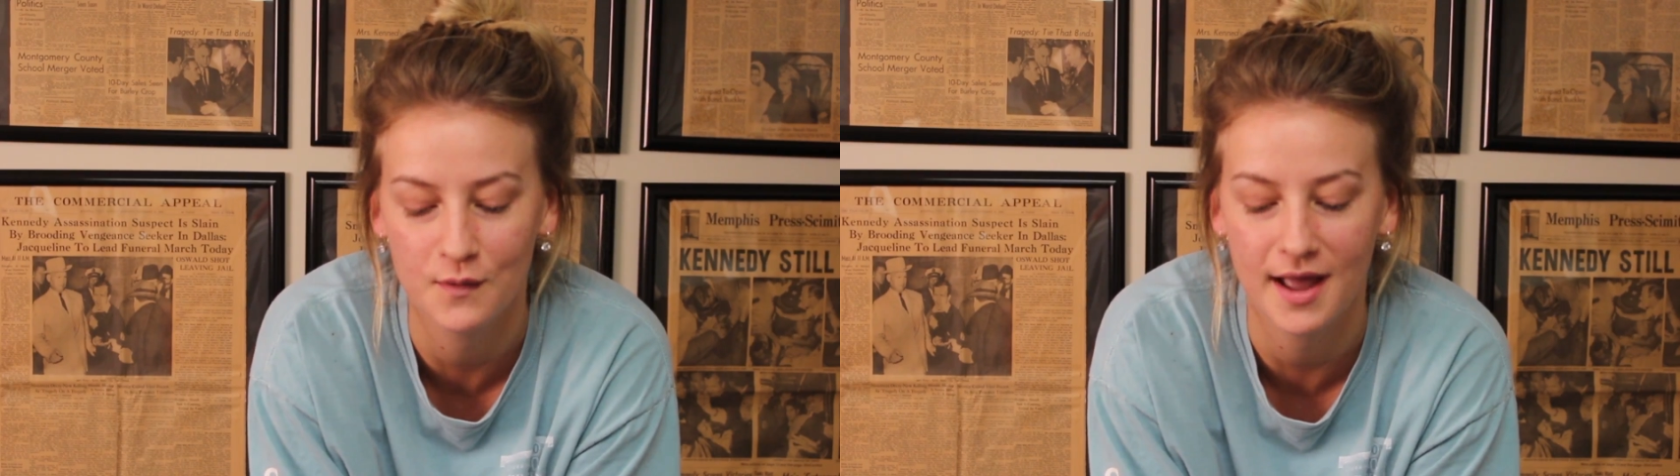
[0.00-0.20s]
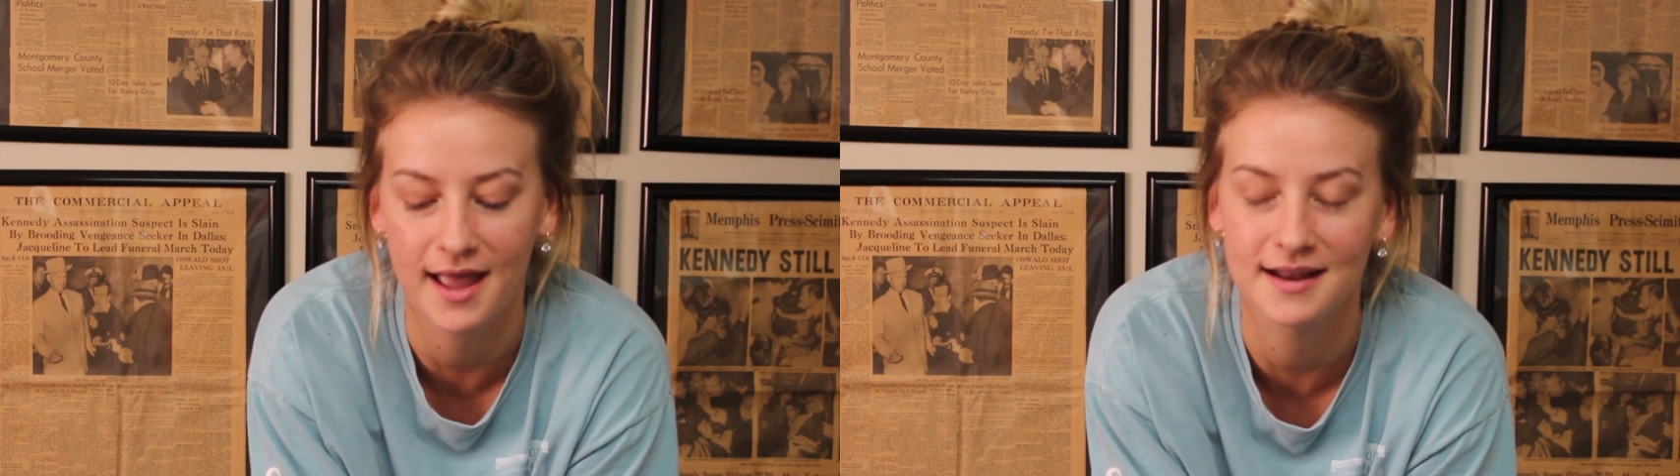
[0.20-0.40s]

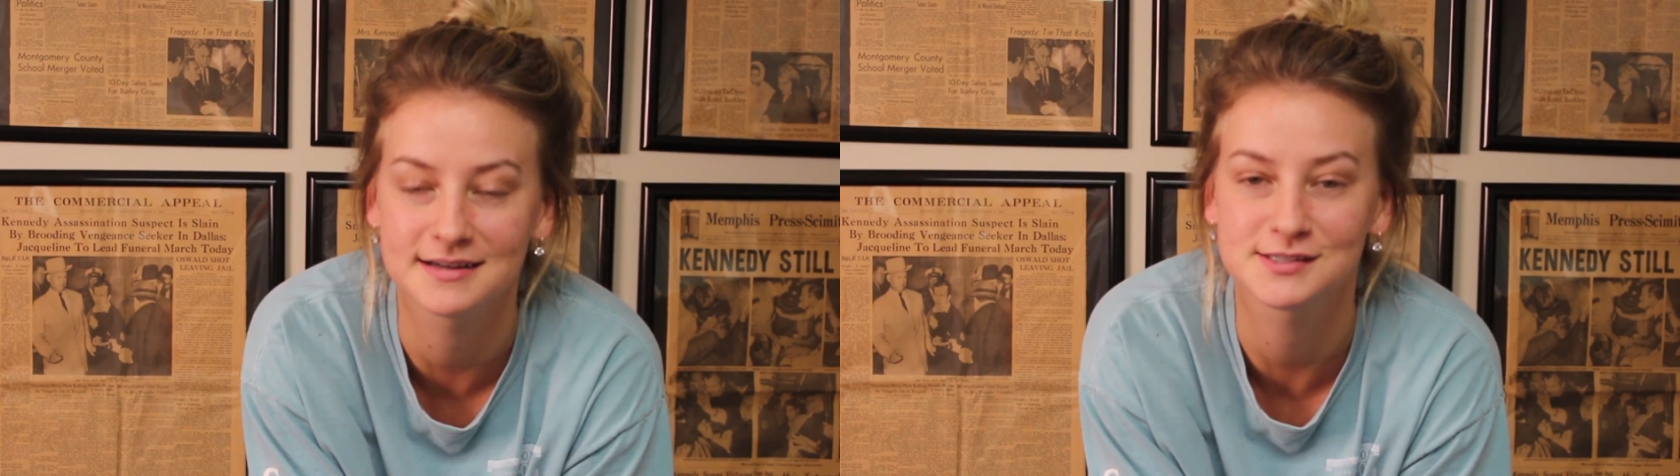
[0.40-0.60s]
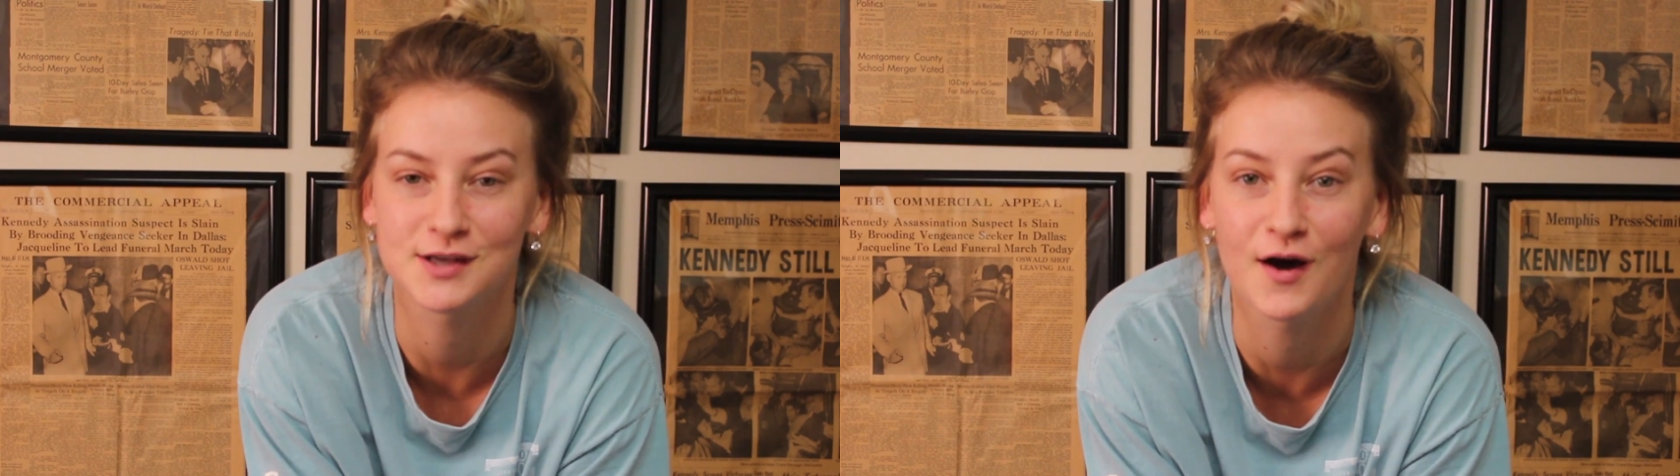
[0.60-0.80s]

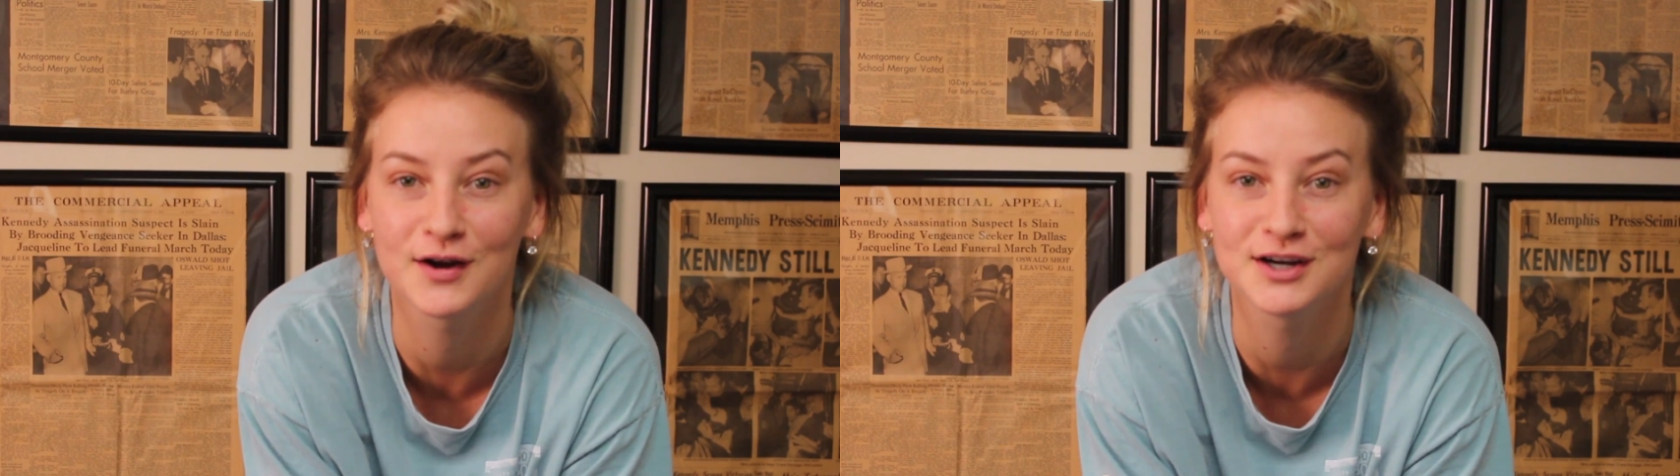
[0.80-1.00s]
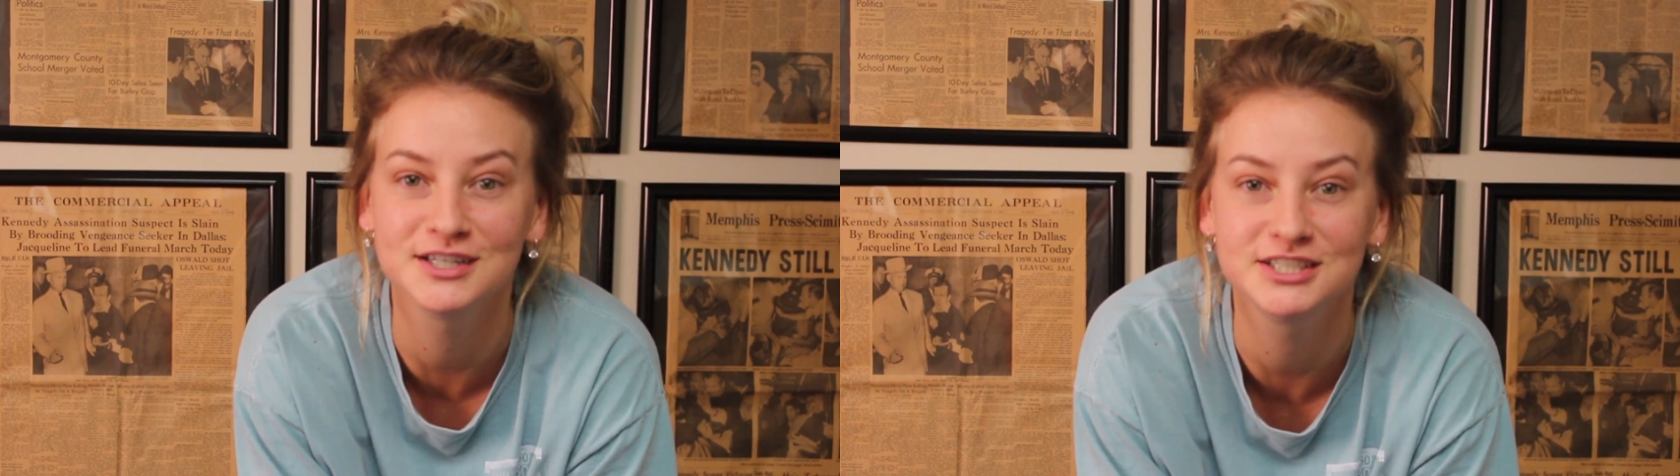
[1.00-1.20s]
and
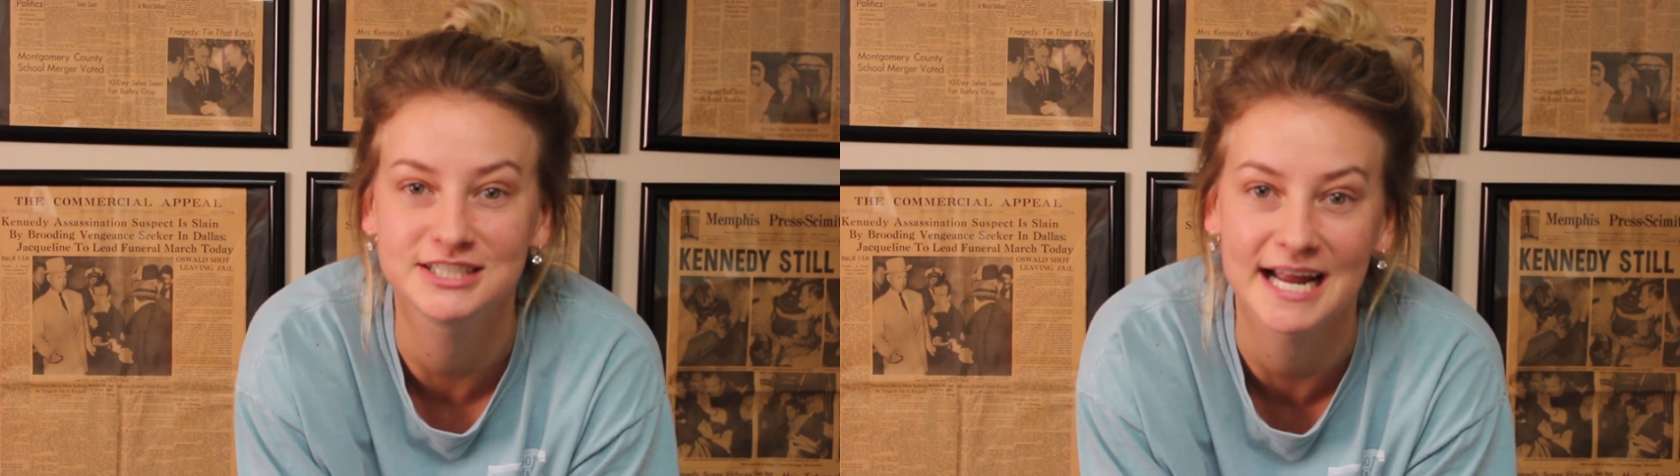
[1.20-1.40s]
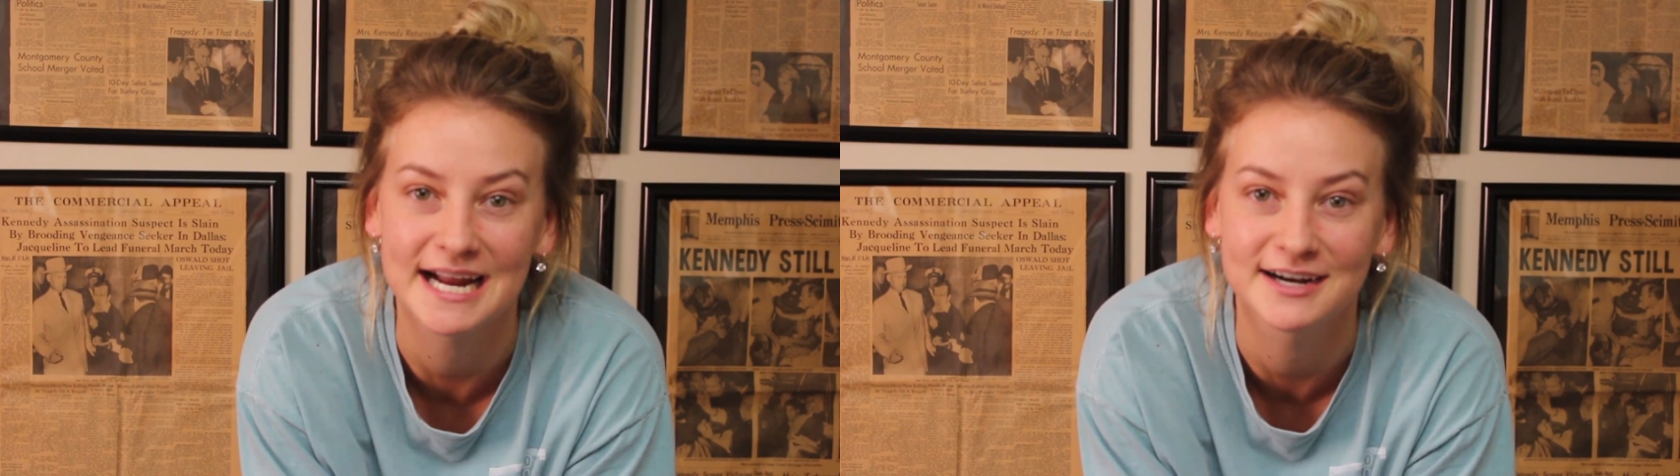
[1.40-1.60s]
soccer
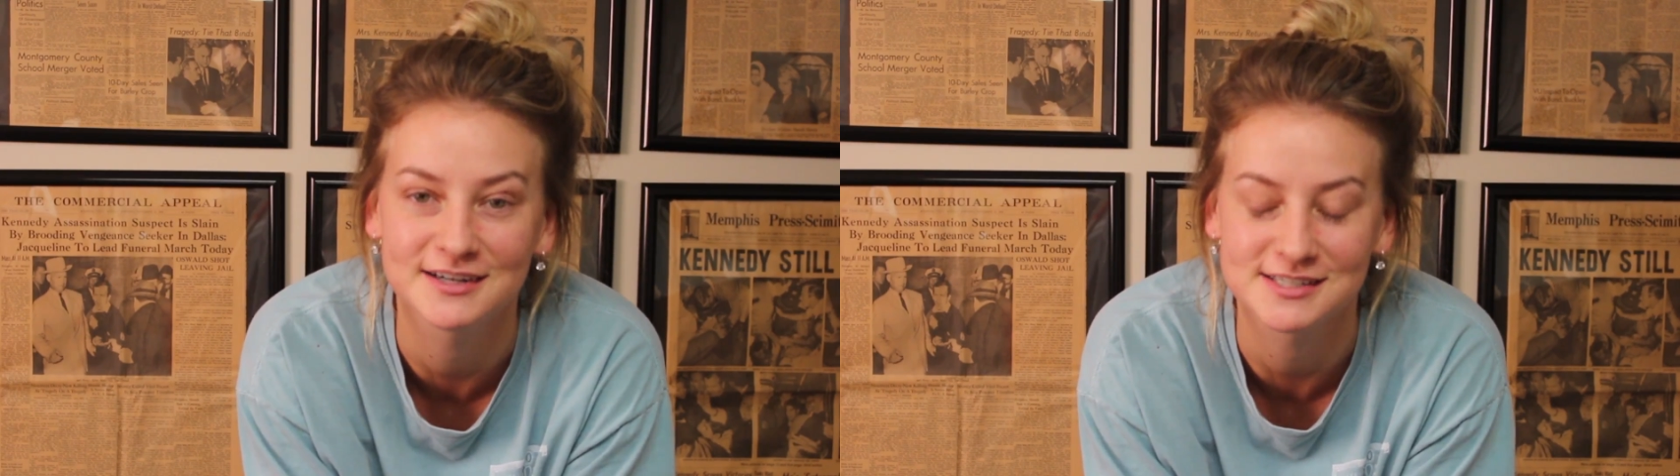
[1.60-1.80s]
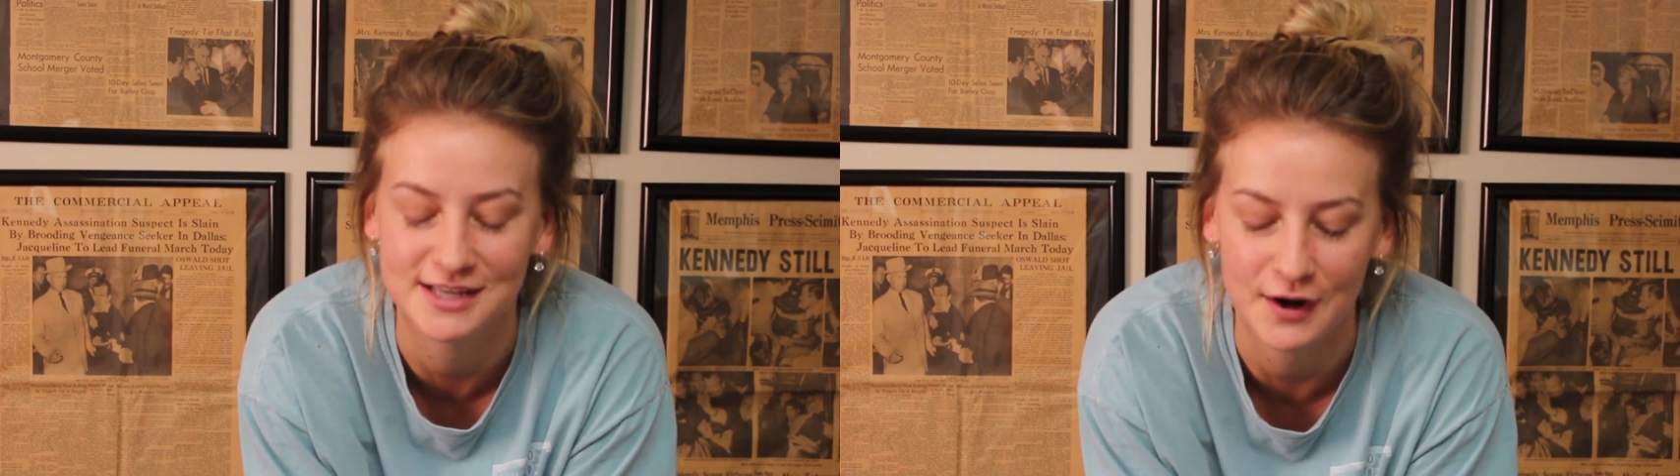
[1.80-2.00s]

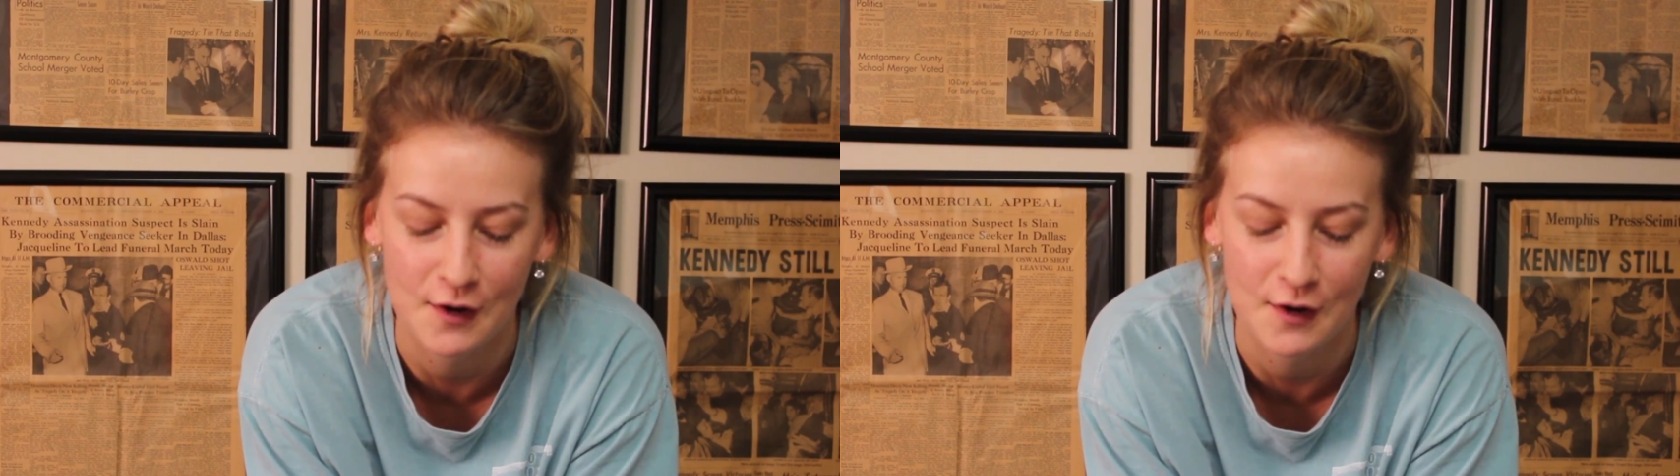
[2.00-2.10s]
shares their